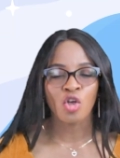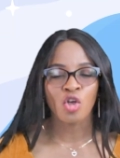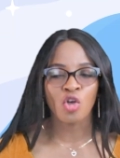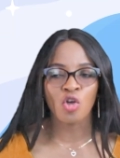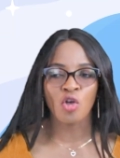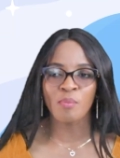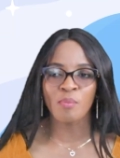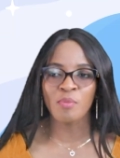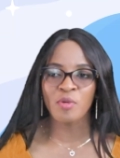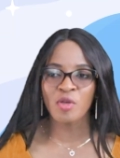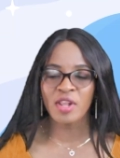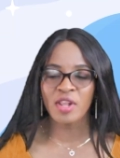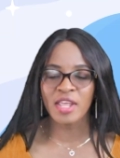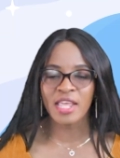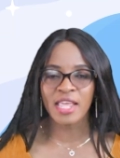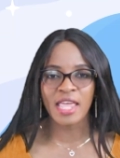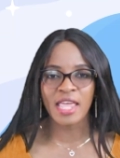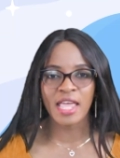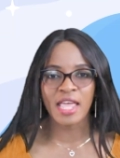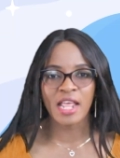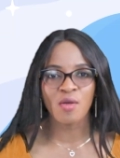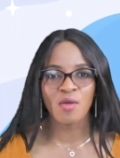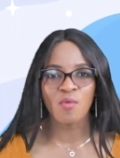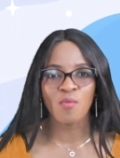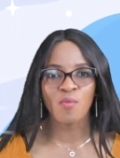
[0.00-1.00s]

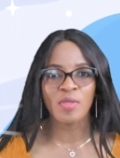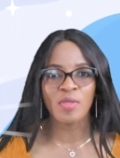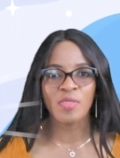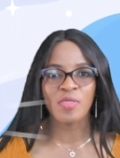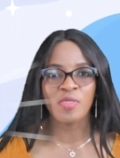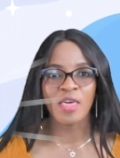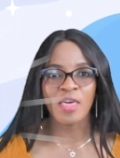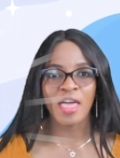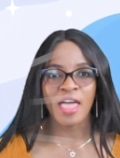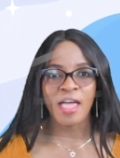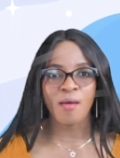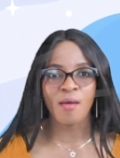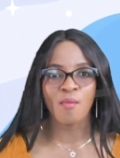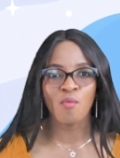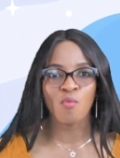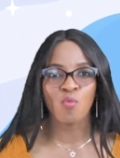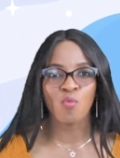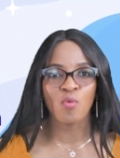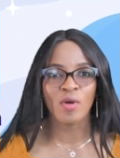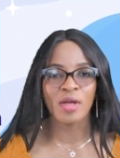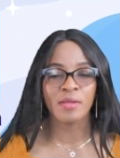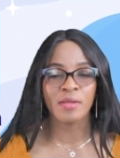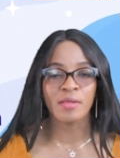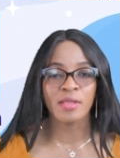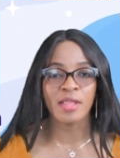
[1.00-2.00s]
communicating with them
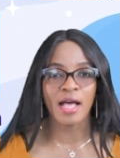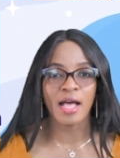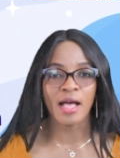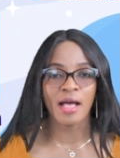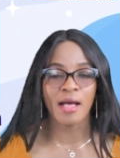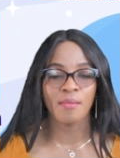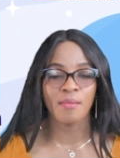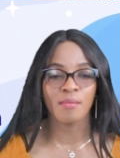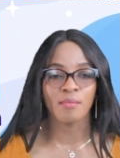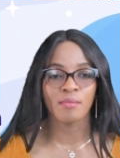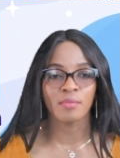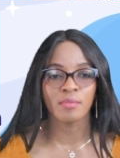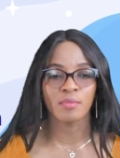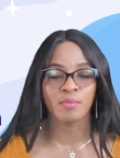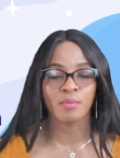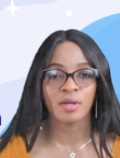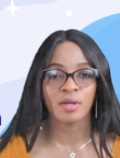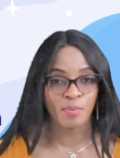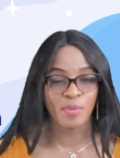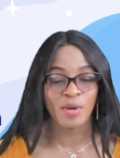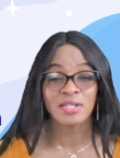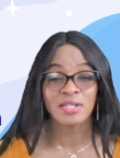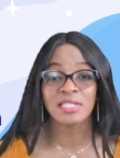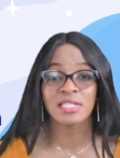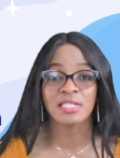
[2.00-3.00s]
with
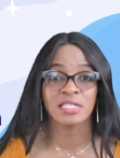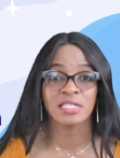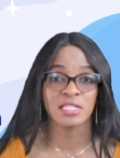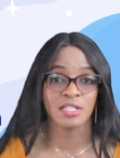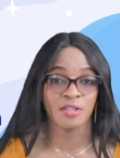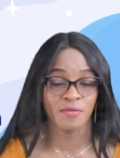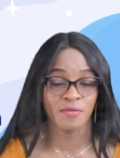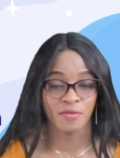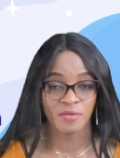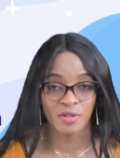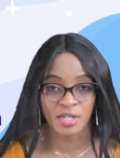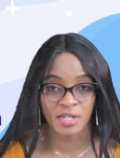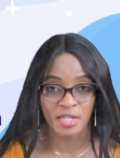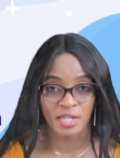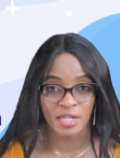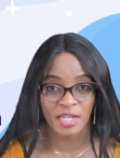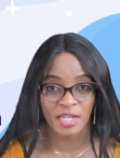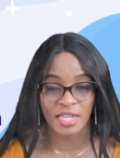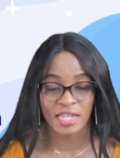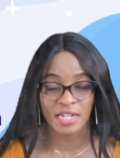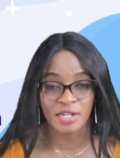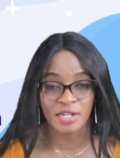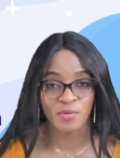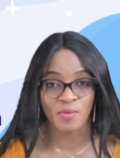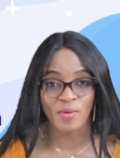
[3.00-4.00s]
positively,
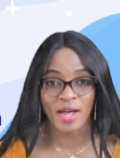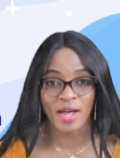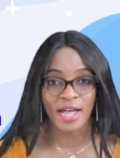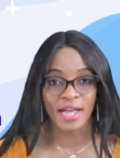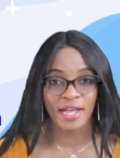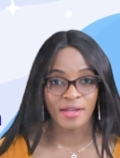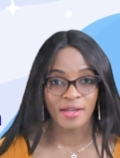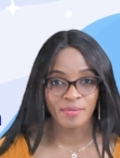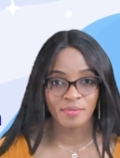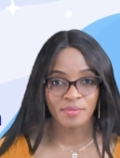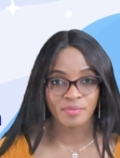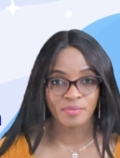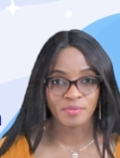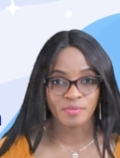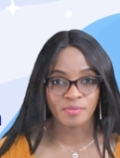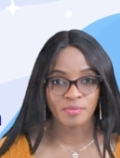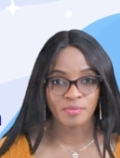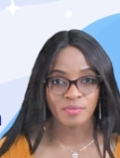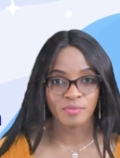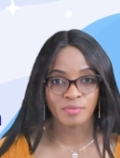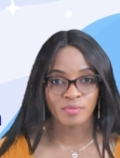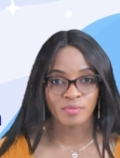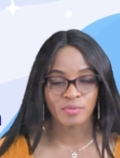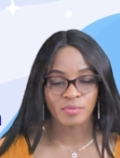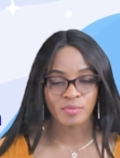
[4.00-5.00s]
in a way,
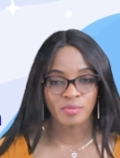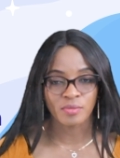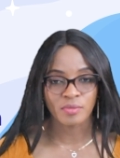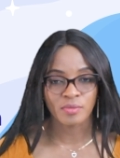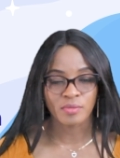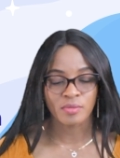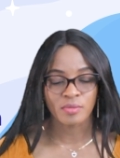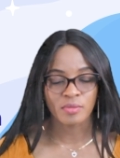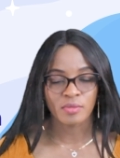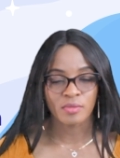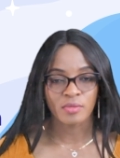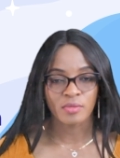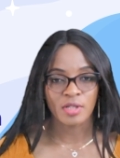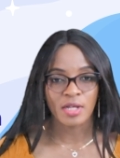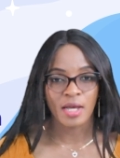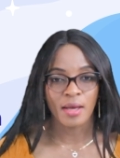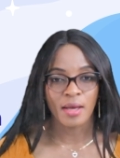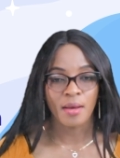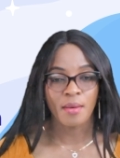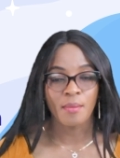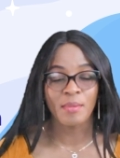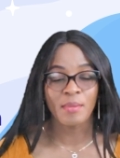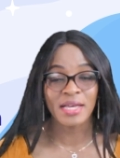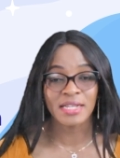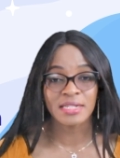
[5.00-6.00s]

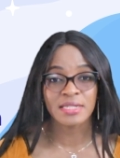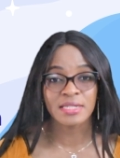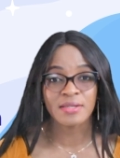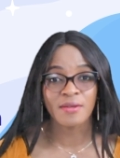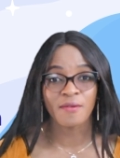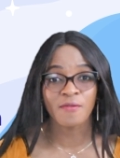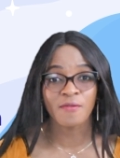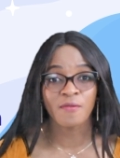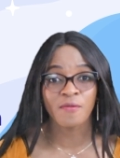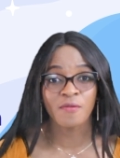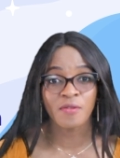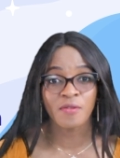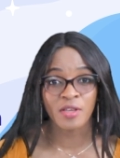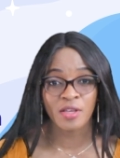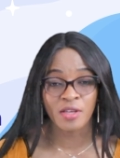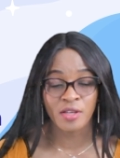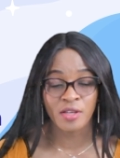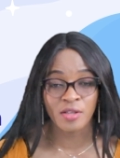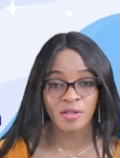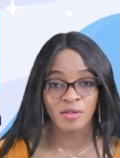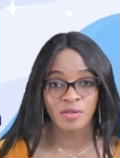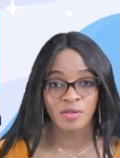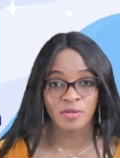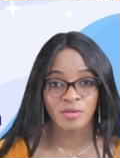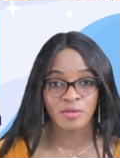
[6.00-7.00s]
makes them
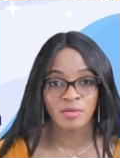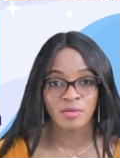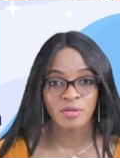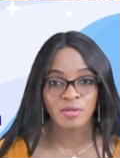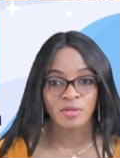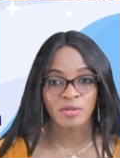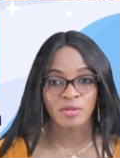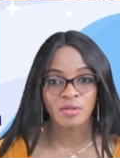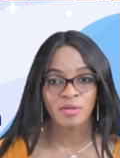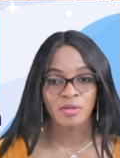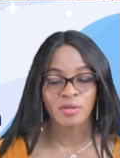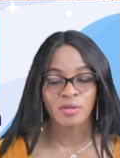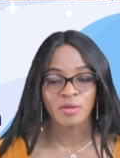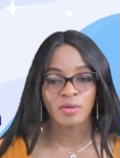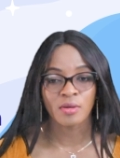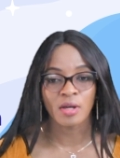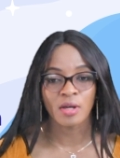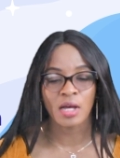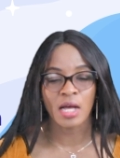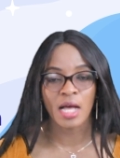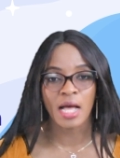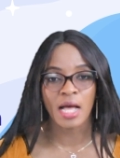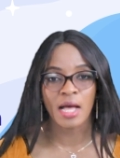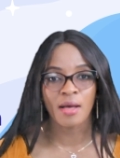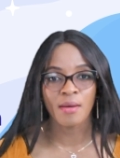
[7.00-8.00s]
feel
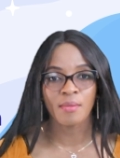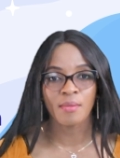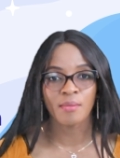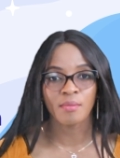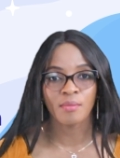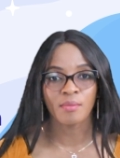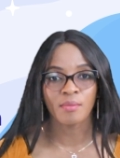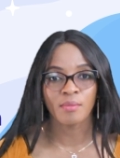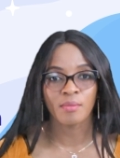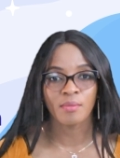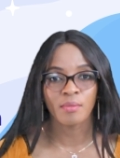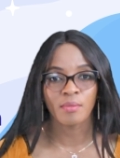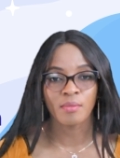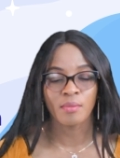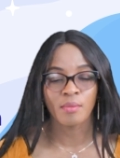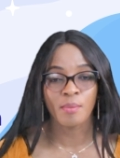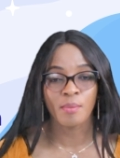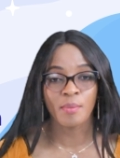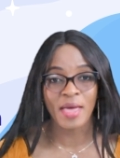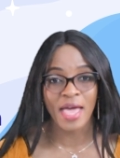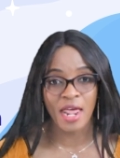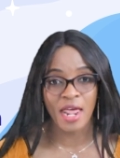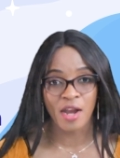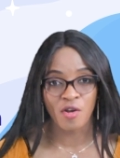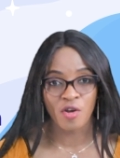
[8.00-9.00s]

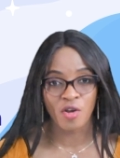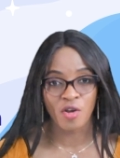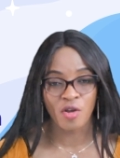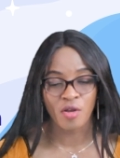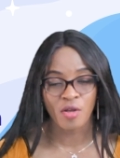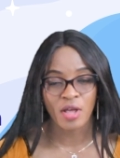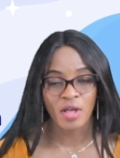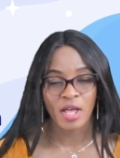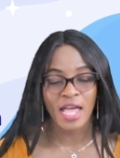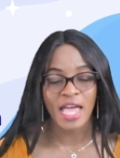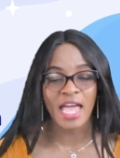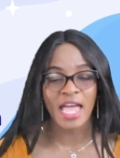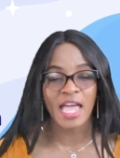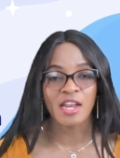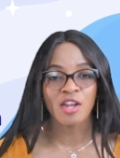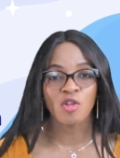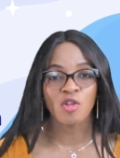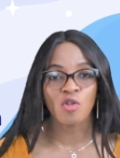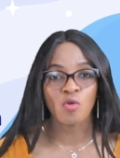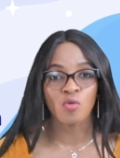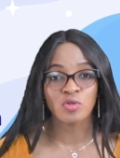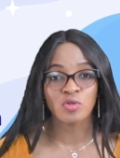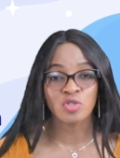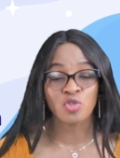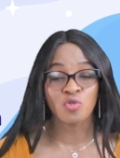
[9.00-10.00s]
better, and
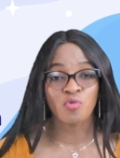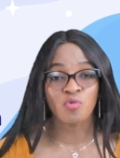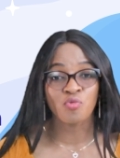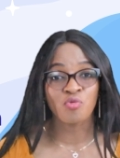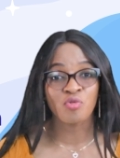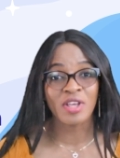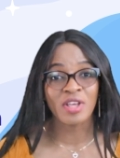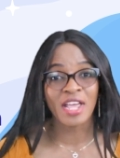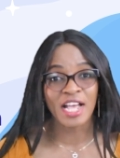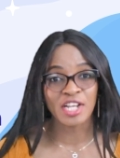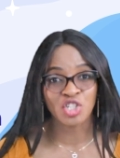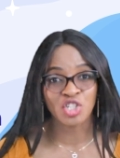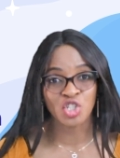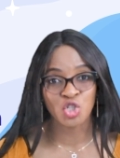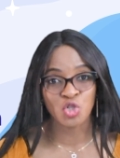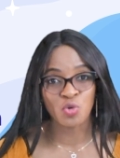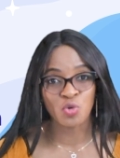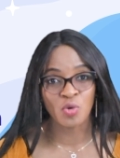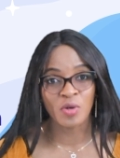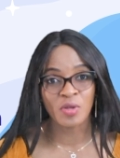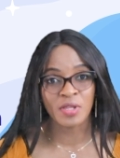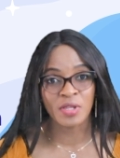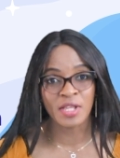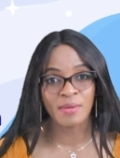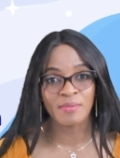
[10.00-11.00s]
it also
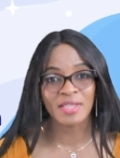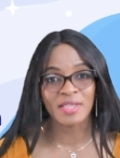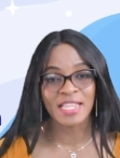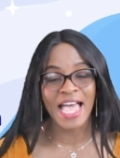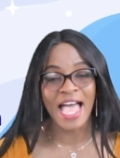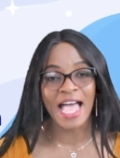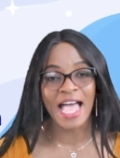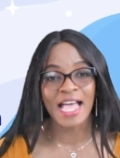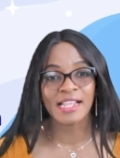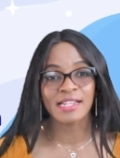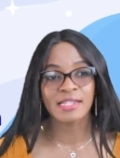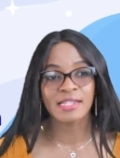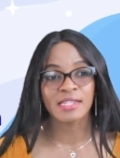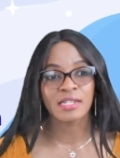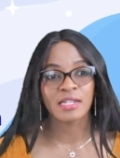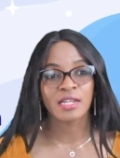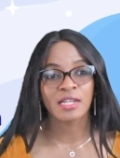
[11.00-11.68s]
reassures them that